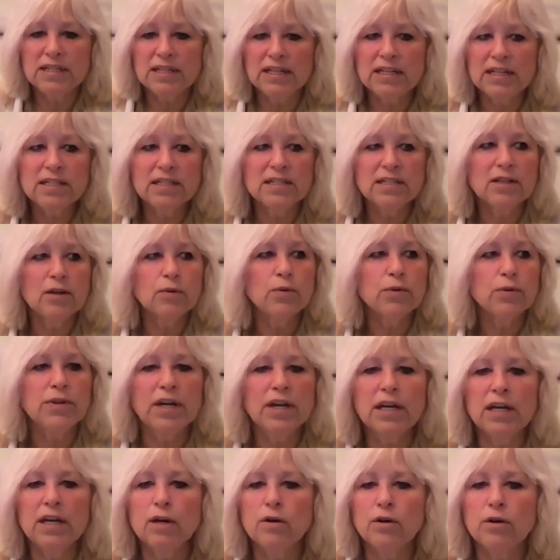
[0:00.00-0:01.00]
this, so
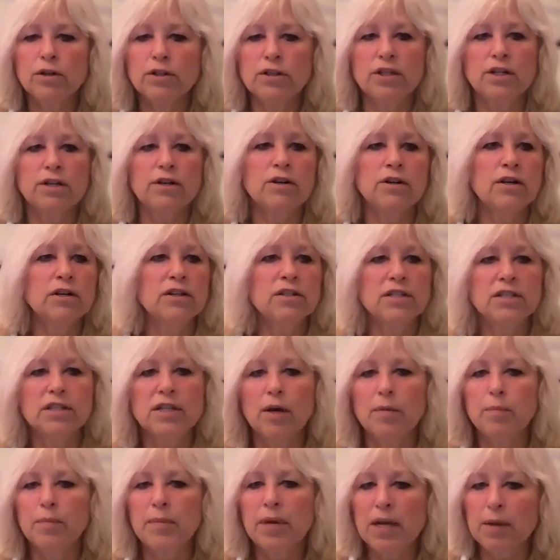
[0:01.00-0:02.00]
they could earn
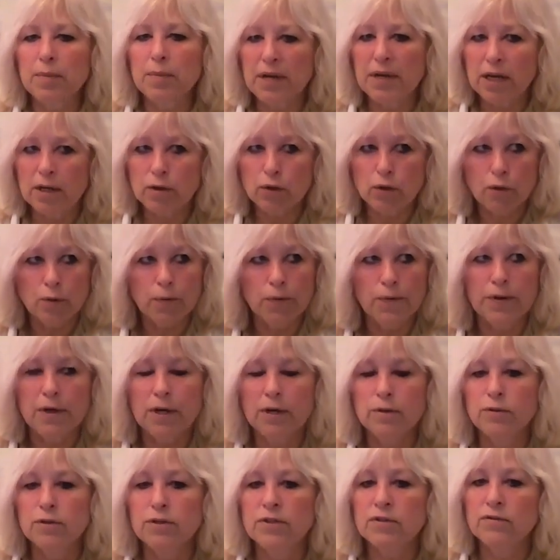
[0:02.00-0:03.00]
some maybe
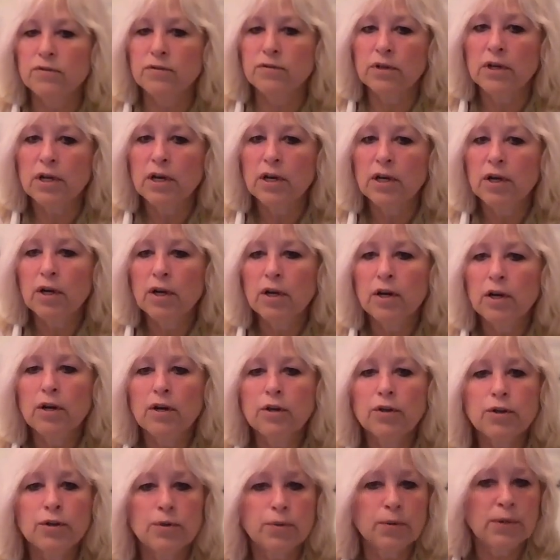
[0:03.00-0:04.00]
$2,000
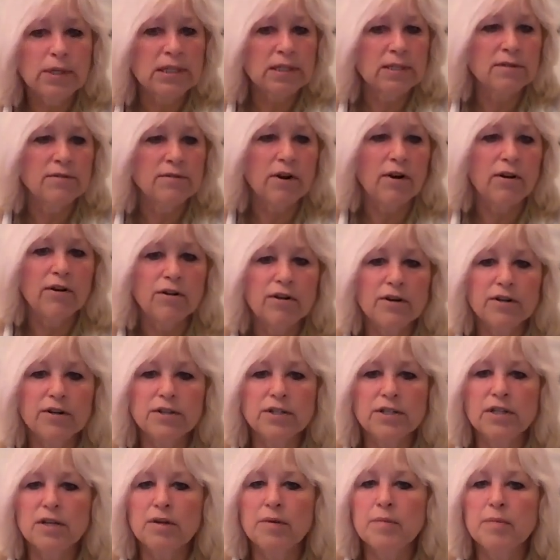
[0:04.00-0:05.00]
US
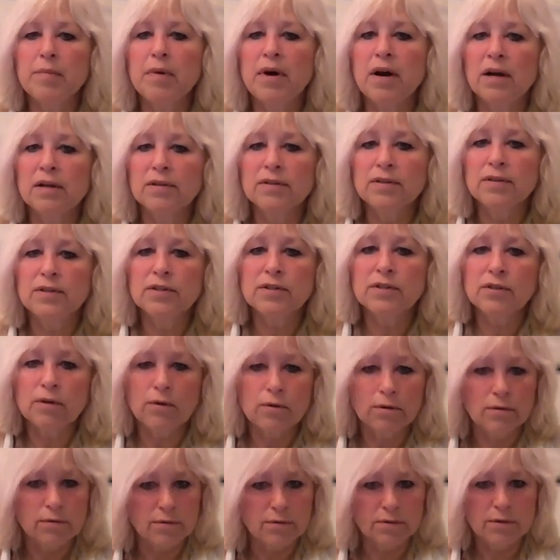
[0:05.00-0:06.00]
dollars a month
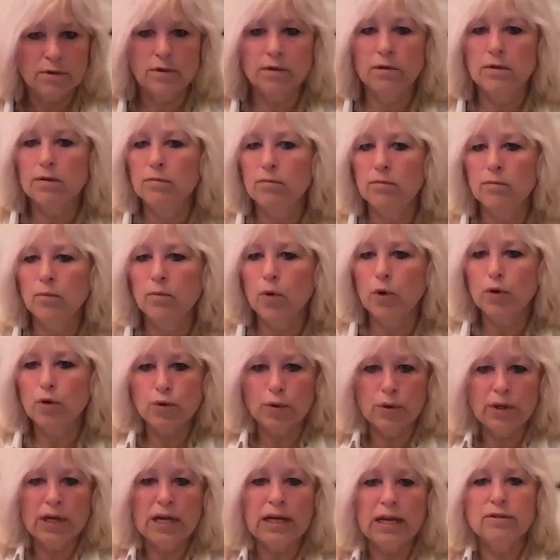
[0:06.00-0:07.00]
on the what
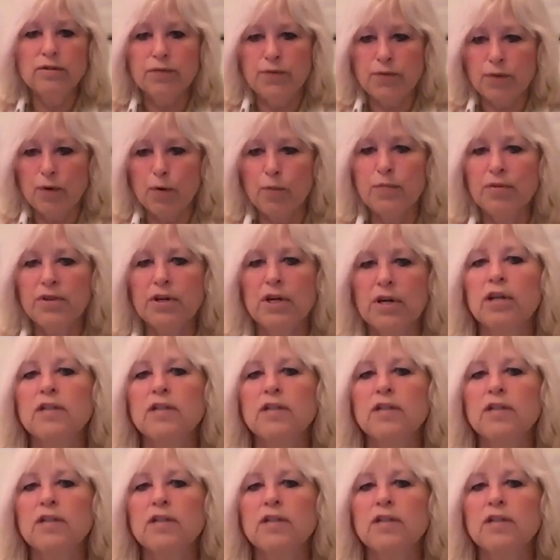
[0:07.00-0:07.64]
you get from the